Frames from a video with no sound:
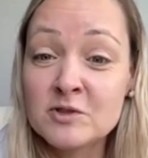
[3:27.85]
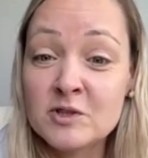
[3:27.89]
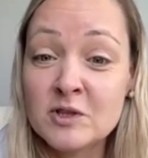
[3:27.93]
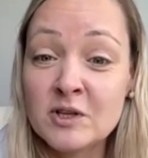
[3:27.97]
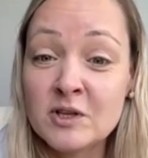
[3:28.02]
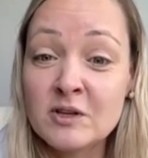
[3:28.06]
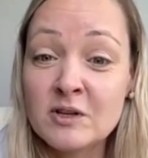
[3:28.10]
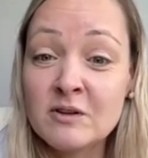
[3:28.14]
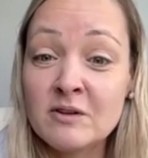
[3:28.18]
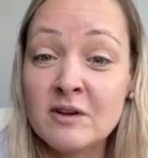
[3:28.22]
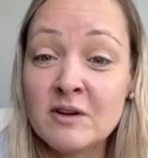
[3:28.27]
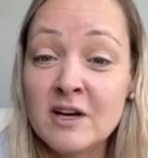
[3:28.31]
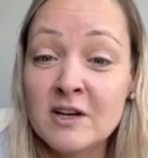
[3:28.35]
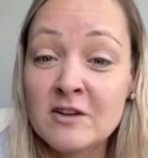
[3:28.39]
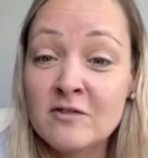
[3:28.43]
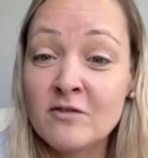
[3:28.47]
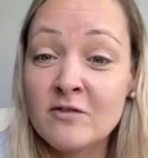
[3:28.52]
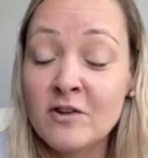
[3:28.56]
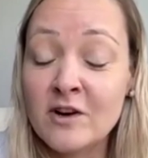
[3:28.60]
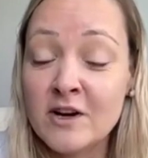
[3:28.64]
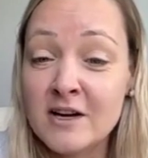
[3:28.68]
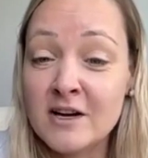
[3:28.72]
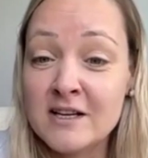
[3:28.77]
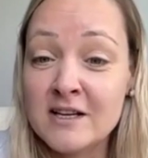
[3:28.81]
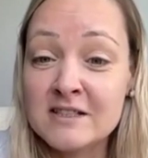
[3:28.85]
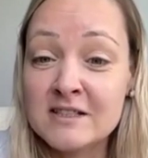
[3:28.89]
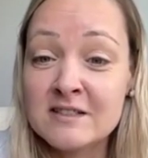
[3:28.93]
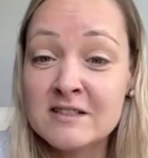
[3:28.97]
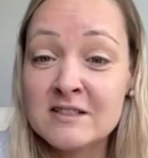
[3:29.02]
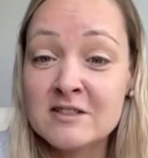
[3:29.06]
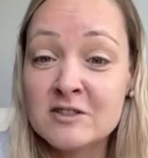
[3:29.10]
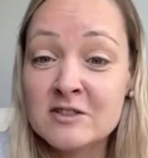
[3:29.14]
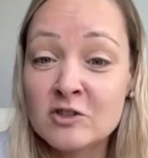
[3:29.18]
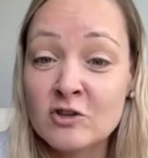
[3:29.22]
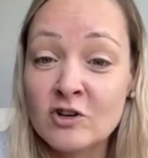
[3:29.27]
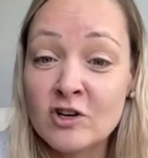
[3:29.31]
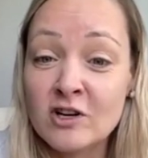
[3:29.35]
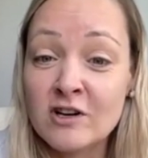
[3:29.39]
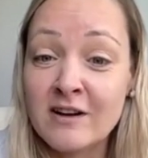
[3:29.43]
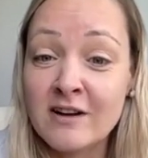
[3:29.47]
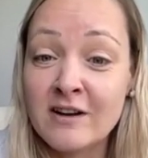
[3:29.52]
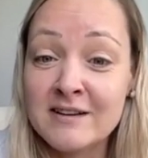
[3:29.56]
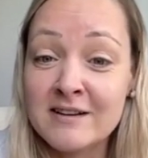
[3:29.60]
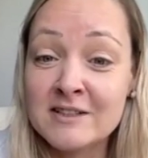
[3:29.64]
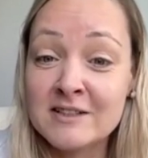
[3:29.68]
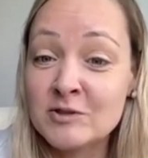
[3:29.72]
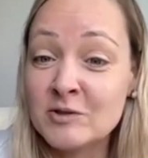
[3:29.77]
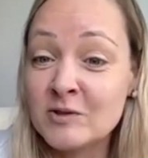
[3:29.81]
to advise your
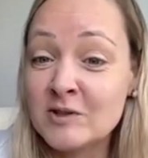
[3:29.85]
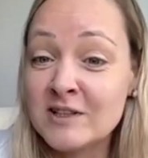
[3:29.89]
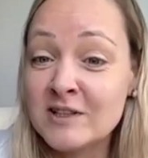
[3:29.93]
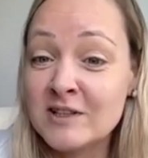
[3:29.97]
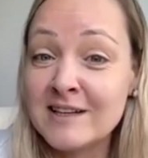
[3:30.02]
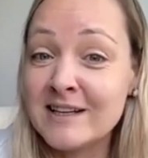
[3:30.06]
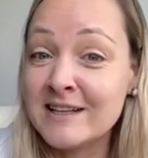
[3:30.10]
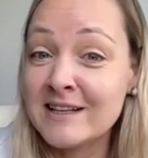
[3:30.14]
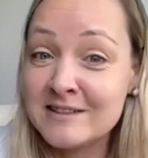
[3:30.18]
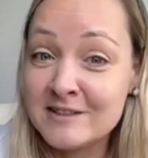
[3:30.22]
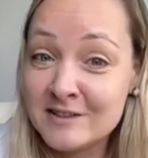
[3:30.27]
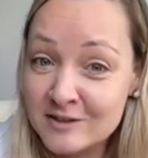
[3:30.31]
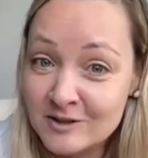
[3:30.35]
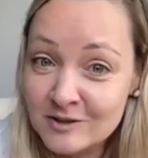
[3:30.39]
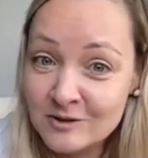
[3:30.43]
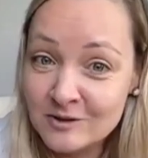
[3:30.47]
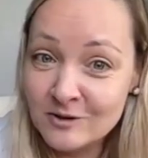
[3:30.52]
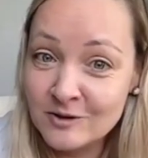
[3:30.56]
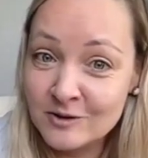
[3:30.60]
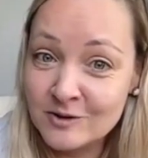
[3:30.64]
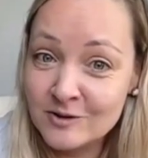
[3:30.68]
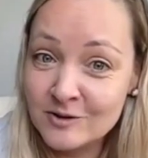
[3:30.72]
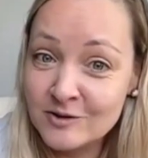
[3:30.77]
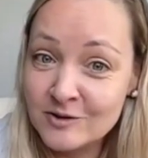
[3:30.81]
clients on the latest law.